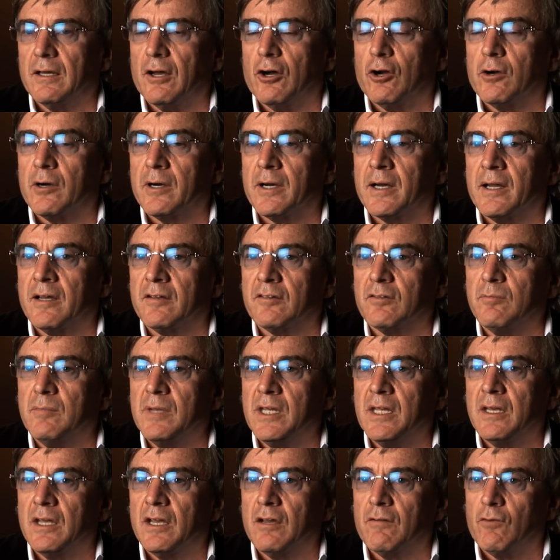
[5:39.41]
organize a
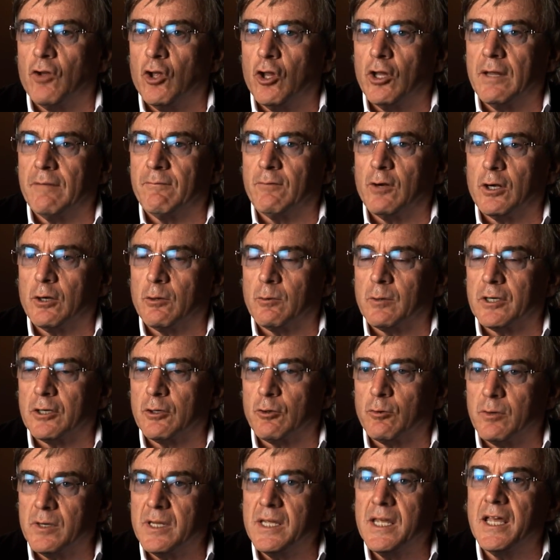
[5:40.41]
meeting of all of our
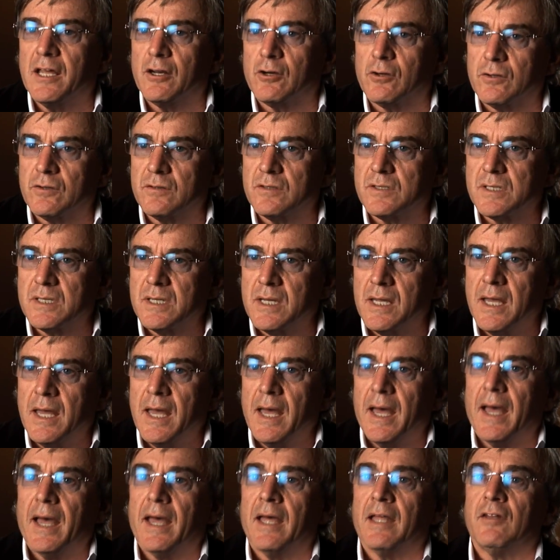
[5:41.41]
creators
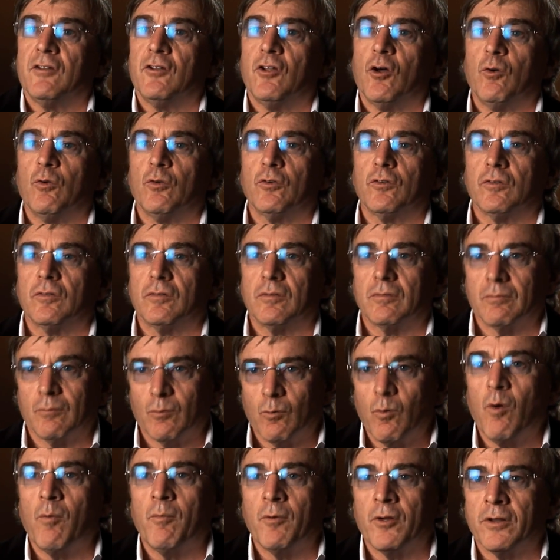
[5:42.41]
and those
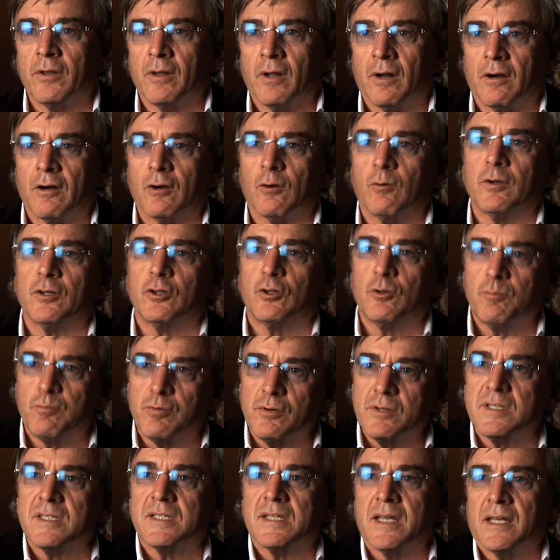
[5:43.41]
women are going to
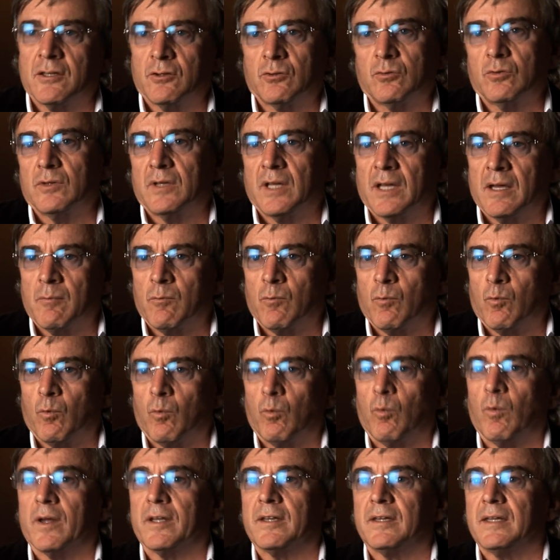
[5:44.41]
present to them
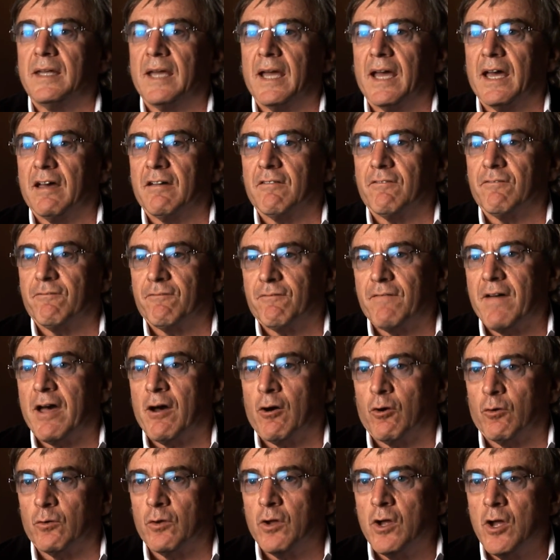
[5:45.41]
what they have
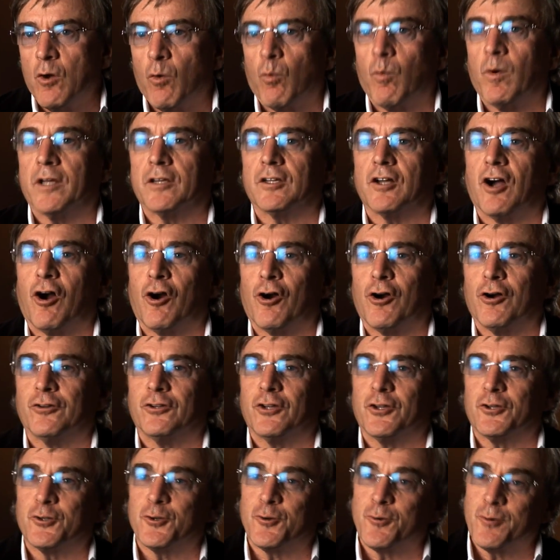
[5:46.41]
found. What are
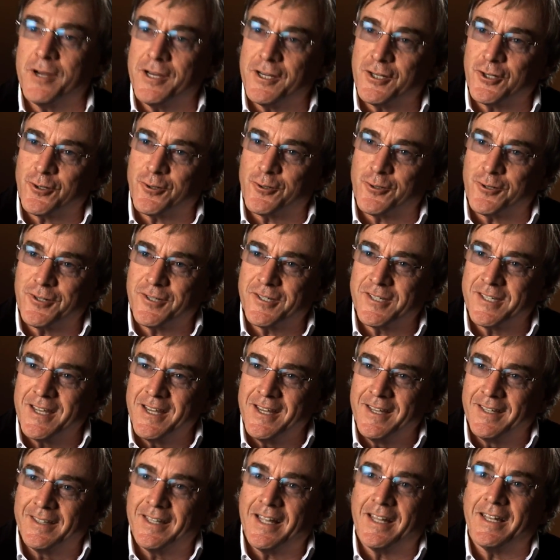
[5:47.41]
the treasures
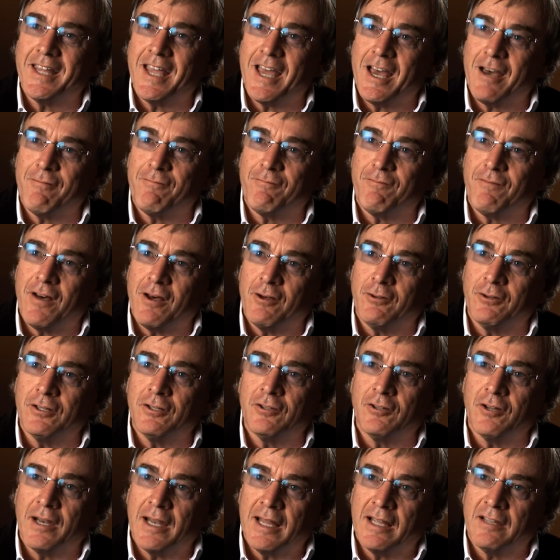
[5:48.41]
that they have found in
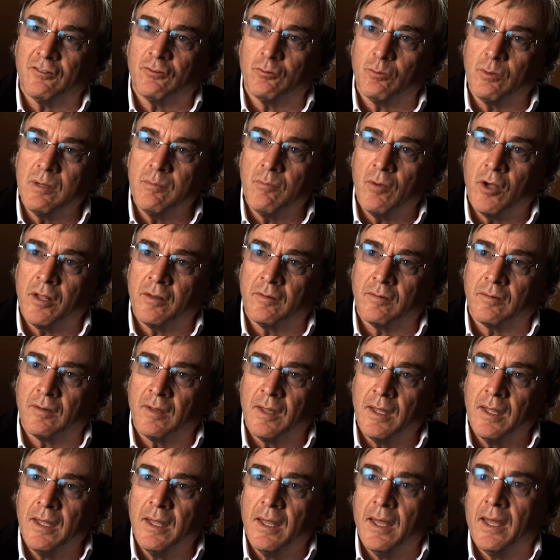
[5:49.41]
the last three months?
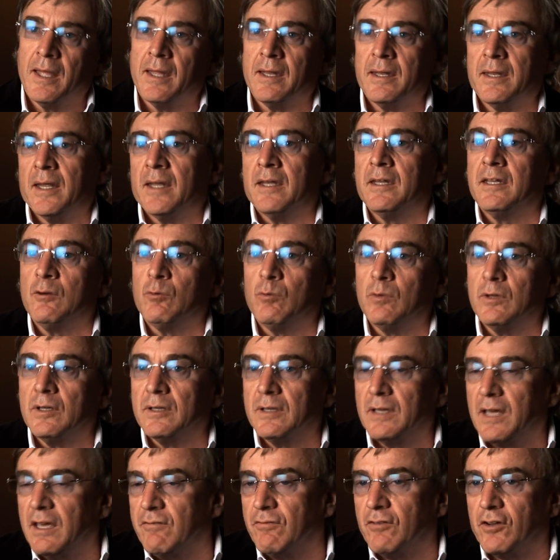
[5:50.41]
And then they will
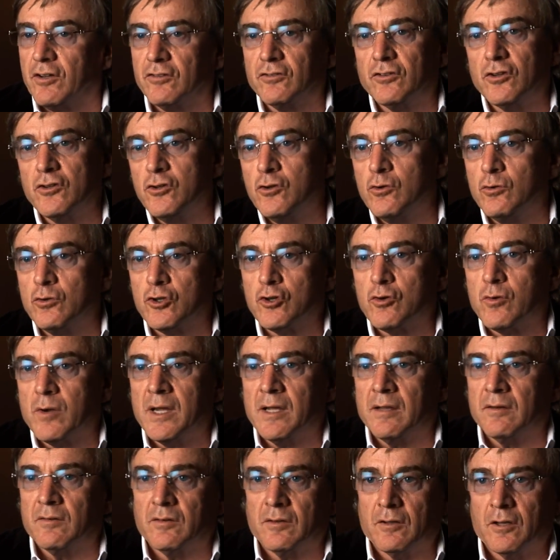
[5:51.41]
give us the new
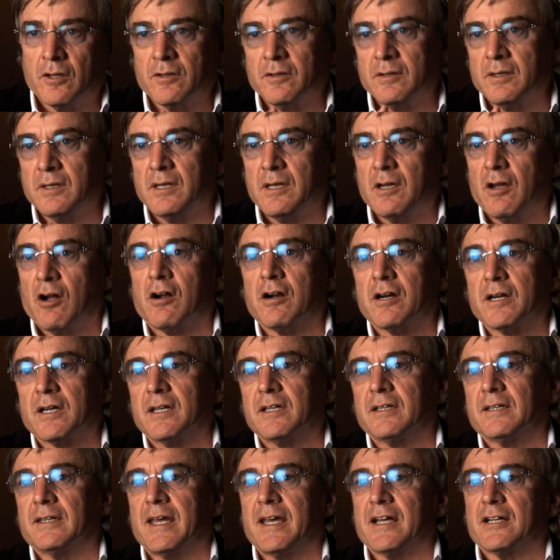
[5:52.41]
trends on the
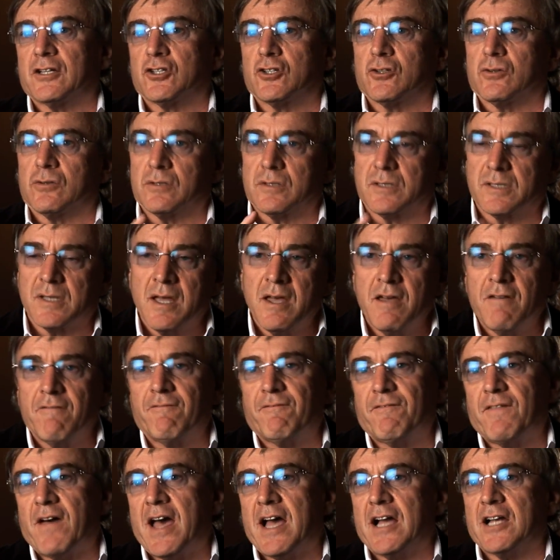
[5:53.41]
architectures,
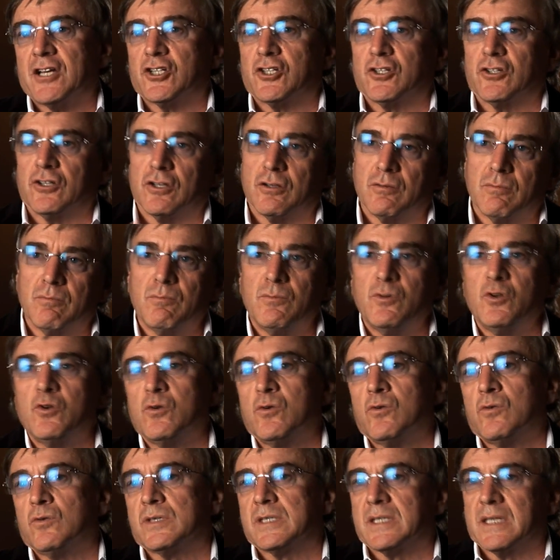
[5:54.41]
fashion,
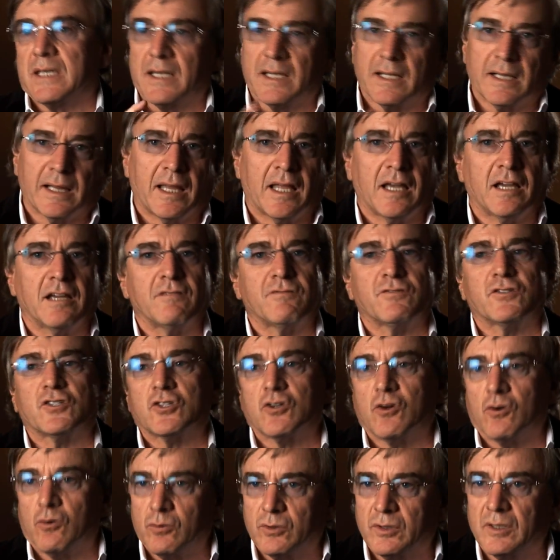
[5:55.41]
music, live
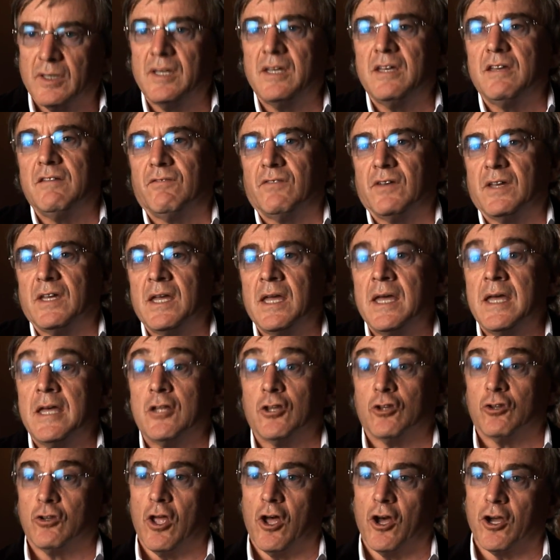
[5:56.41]
show, TV,
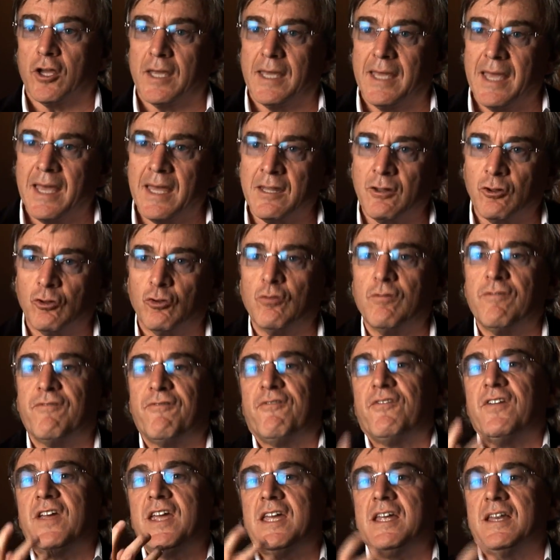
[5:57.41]
again to
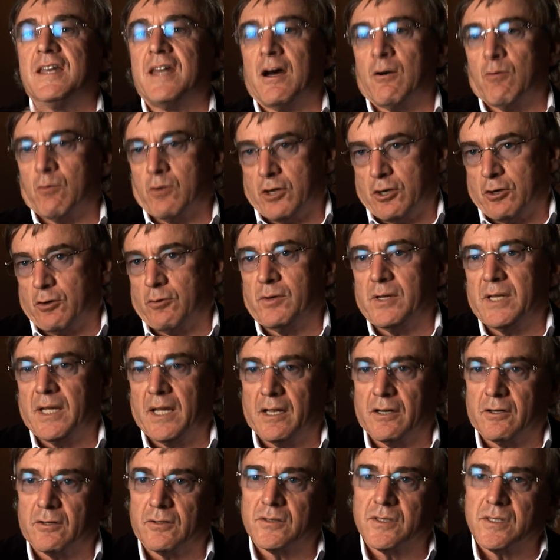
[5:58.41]
feed our
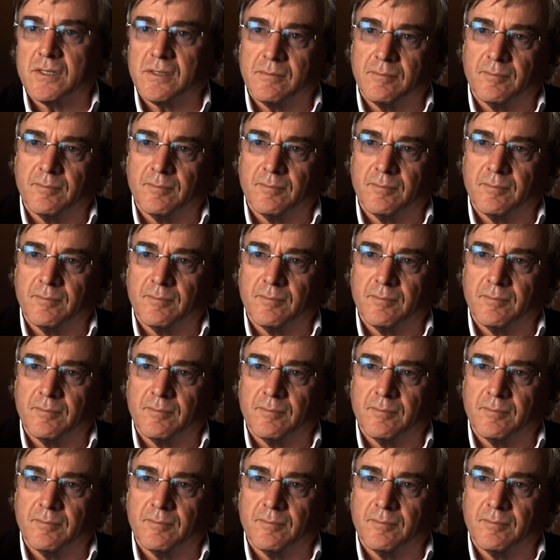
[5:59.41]
creators.